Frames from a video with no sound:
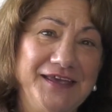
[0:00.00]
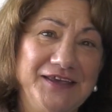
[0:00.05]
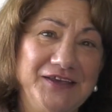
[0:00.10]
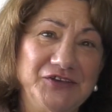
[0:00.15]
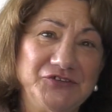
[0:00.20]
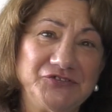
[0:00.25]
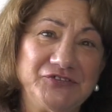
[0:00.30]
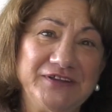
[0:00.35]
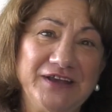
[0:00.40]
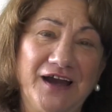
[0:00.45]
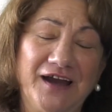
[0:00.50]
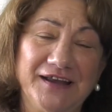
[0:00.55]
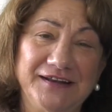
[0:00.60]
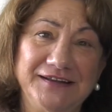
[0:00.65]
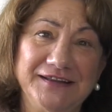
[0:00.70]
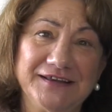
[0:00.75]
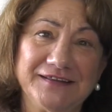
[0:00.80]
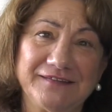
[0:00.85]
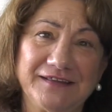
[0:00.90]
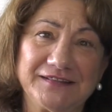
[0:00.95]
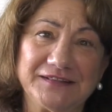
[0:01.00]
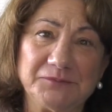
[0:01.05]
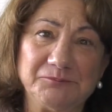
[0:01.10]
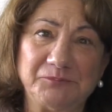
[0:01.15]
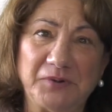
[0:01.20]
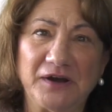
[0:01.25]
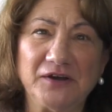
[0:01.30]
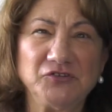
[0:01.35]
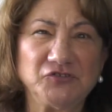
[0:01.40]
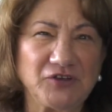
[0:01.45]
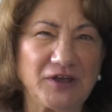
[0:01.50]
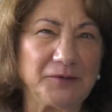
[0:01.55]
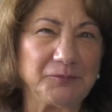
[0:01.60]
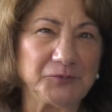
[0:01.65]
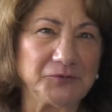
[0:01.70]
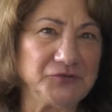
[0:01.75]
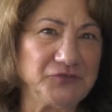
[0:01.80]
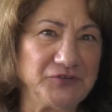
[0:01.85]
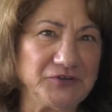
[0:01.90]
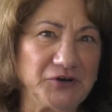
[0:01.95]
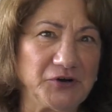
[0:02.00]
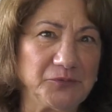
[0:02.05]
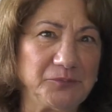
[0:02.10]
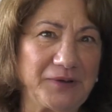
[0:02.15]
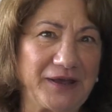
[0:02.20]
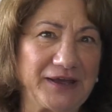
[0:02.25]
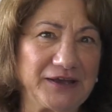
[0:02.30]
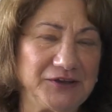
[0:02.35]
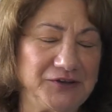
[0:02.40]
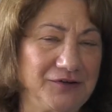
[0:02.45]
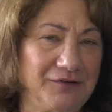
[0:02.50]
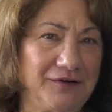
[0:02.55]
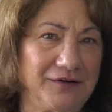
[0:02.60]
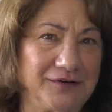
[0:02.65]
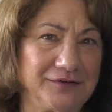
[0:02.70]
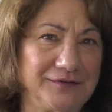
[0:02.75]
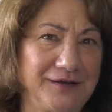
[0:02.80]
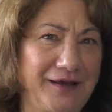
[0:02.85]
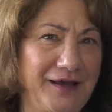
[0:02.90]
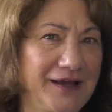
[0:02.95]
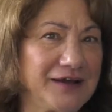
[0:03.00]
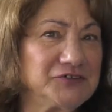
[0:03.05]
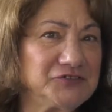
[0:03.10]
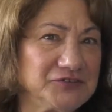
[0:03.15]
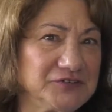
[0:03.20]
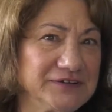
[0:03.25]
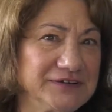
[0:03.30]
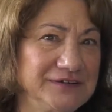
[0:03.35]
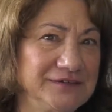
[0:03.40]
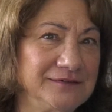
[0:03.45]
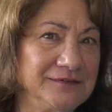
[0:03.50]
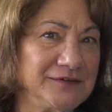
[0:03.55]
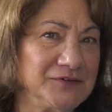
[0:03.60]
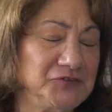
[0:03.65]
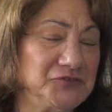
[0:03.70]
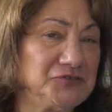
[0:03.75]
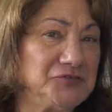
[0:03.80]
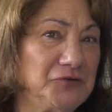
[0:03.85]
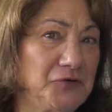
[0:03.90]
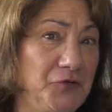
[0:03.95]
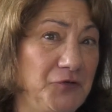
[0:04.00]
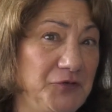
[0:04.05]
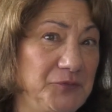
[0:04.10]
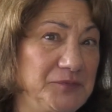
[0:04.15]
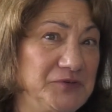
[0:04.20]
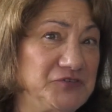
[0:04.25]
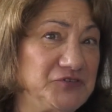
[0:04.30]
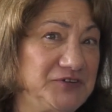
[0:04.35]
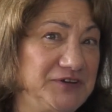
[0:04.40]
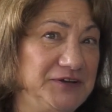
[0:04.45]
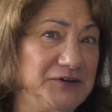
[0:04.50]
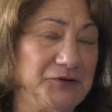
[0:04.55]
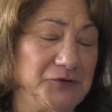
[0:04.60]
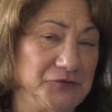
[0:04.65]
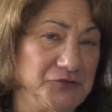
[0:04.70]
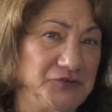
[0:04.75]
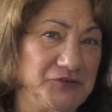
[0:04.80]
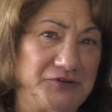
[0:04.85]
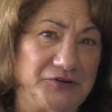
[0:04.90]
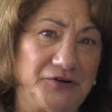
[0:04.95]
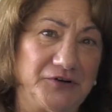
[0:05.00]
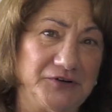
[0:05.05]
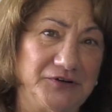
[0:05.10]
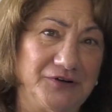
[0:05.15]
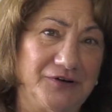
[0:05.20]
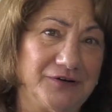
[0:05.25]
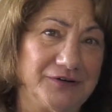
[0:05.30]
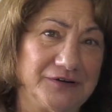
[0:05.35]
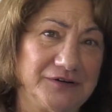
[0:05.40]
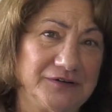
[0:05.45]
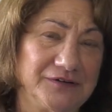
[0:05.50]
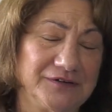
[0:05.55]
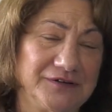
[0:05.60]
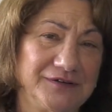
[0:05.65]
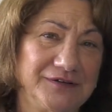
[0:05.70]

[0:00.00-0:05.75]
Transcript: is the idea that the bug zappers in our backyard actually control the mosquitoes in our yard.